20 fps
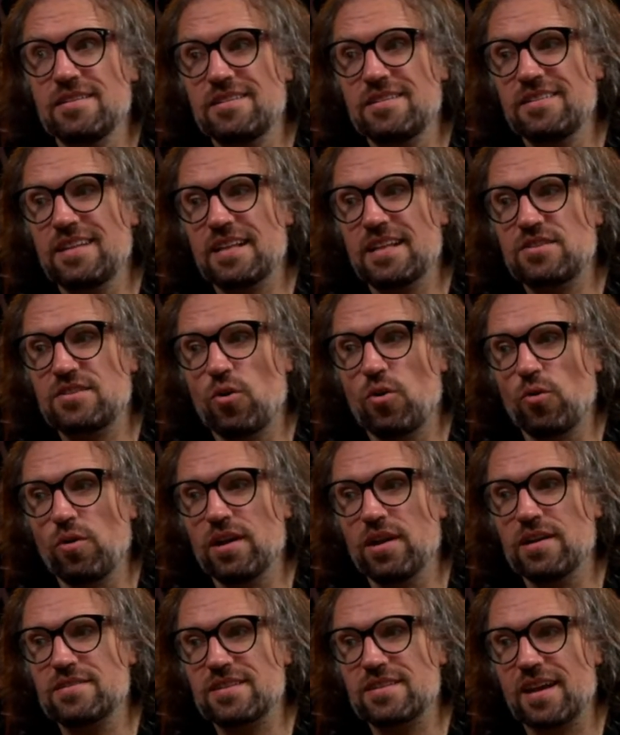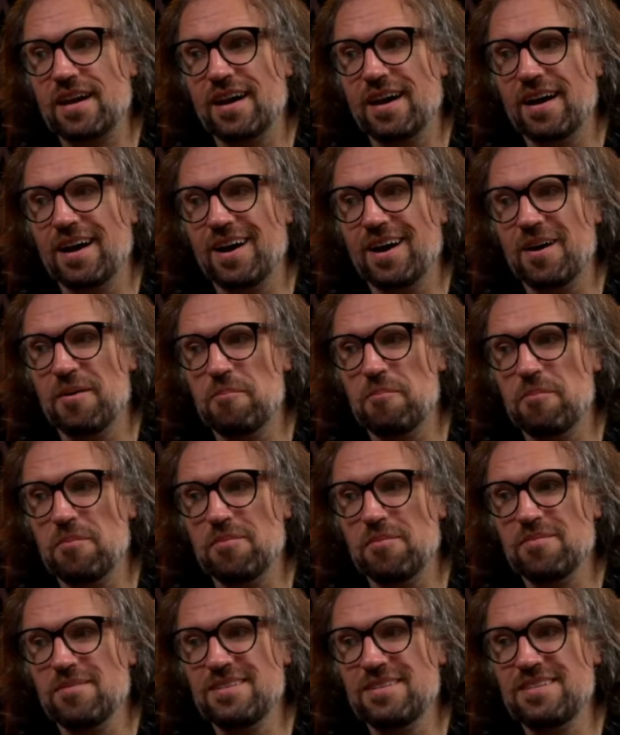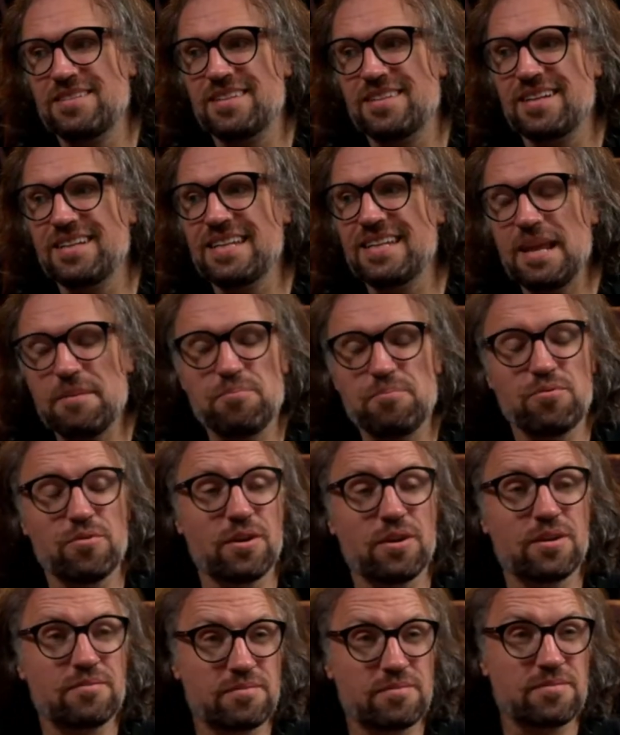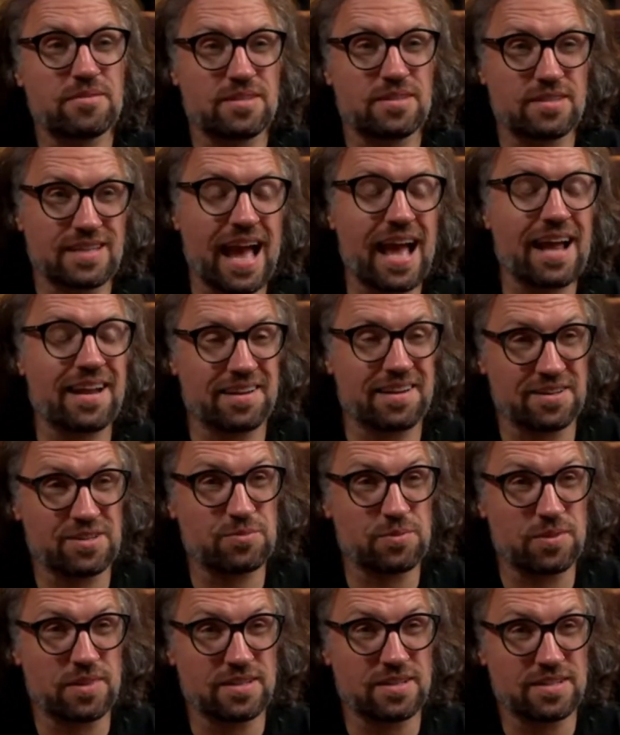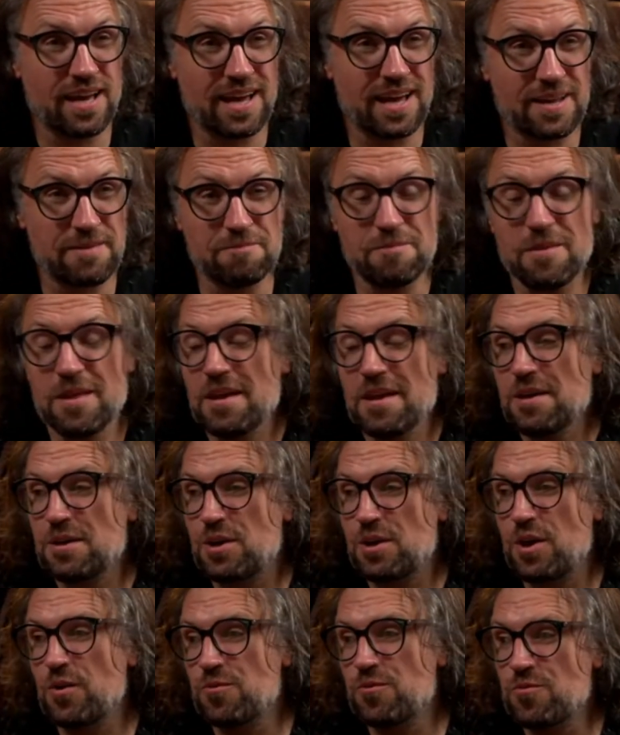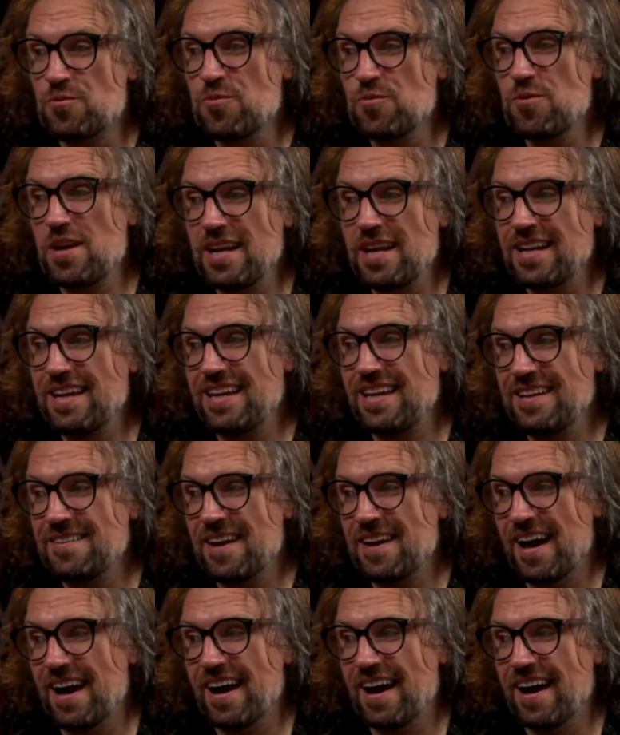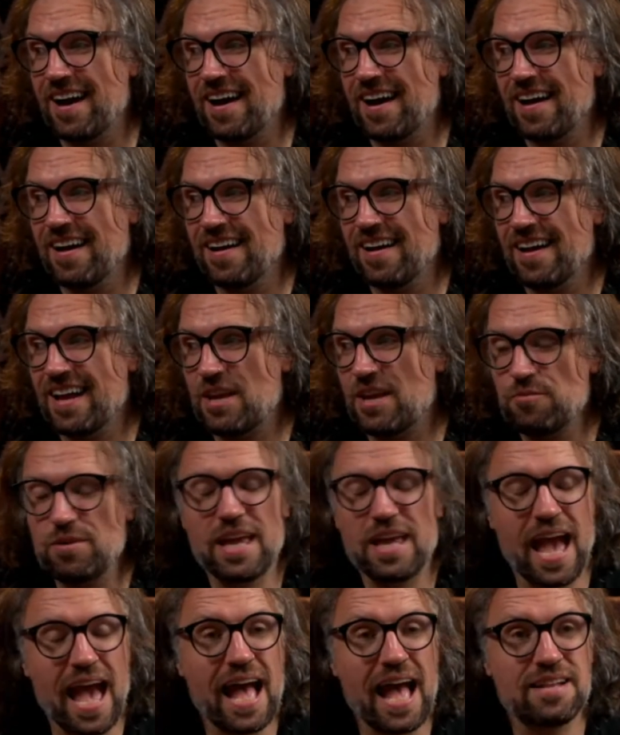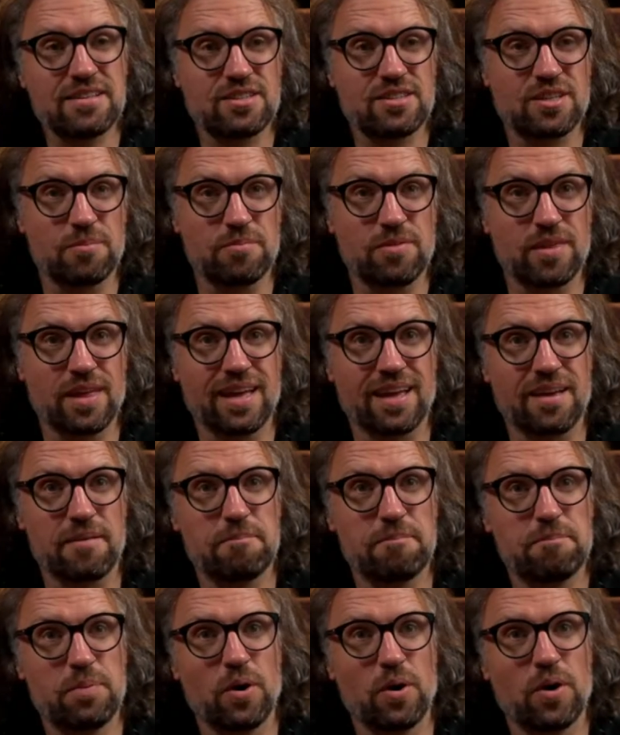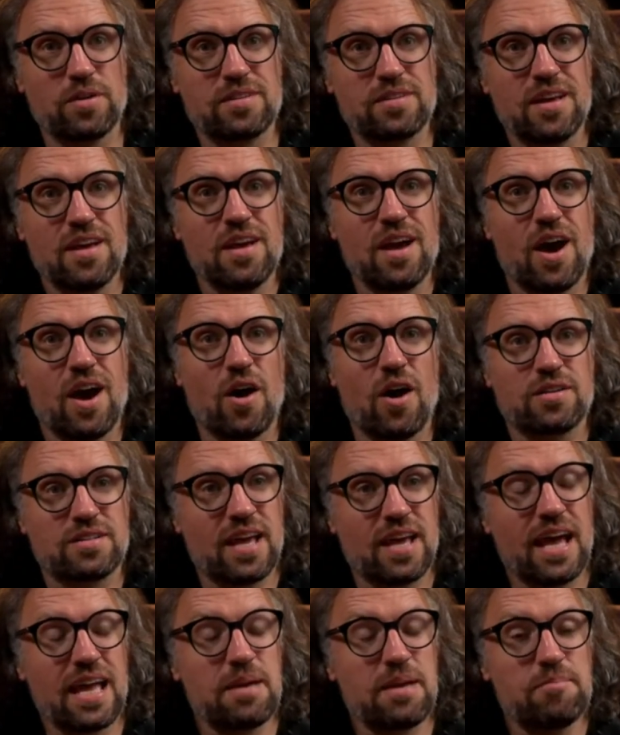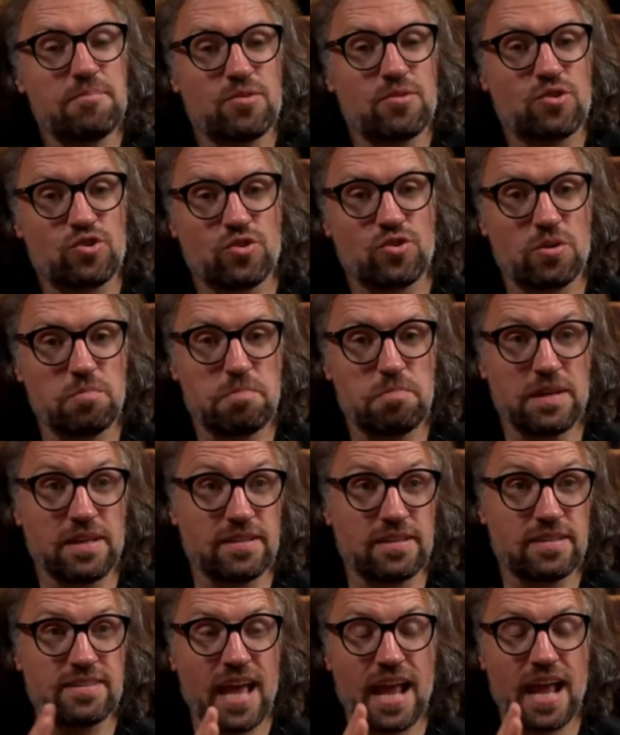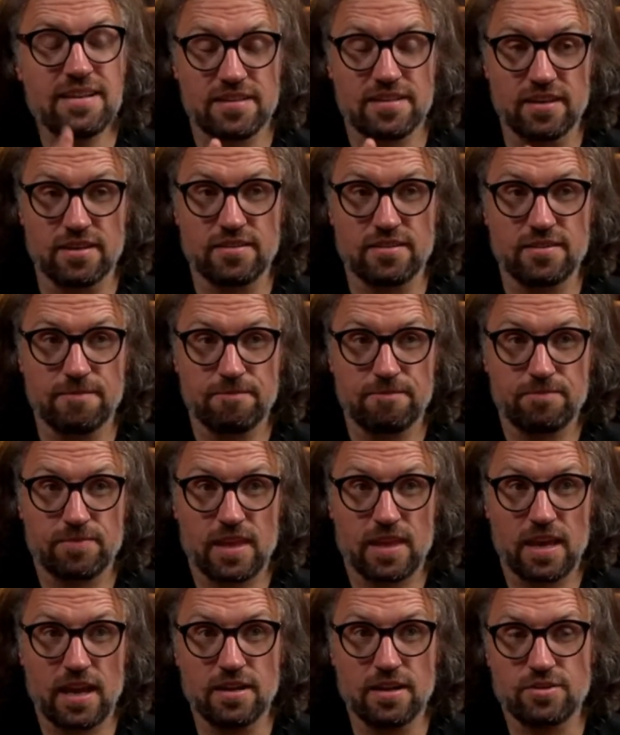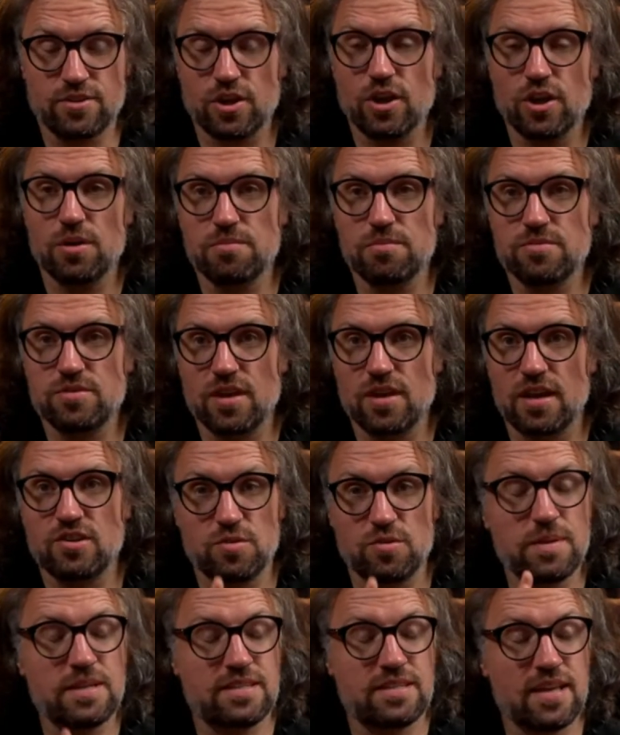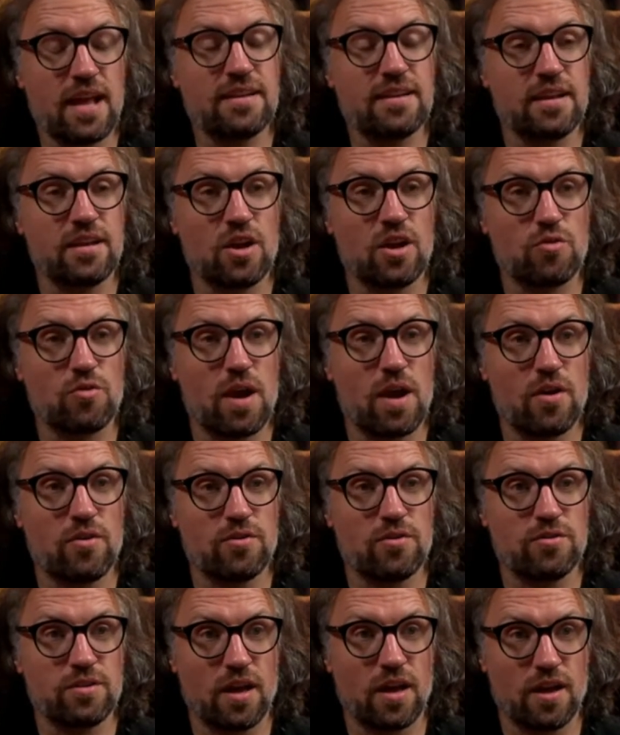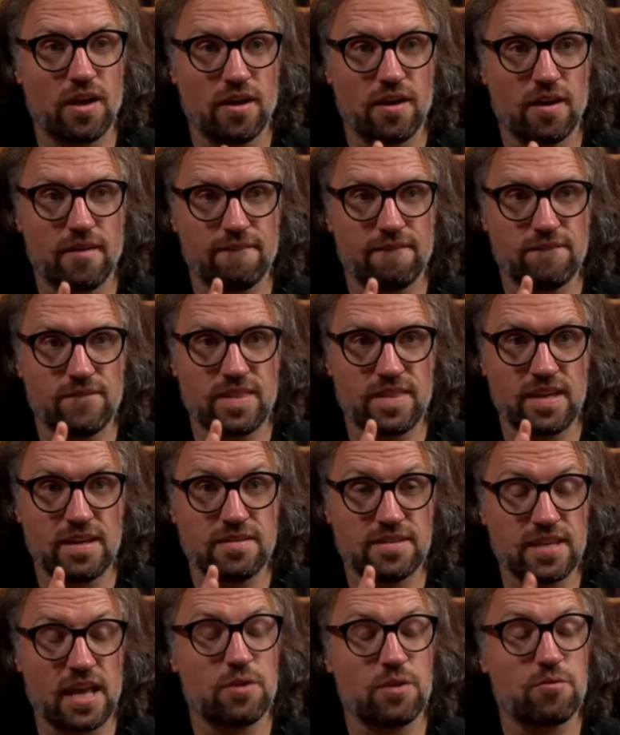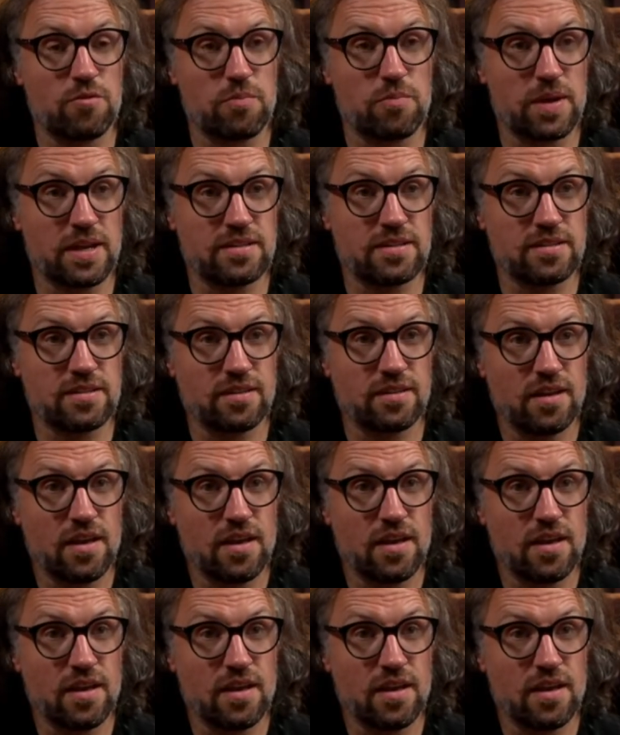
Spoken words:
let's call it deliberate scattiness with the time can really, it can really add something, but our time should be centered in terms, it should be centered around the center of the beat.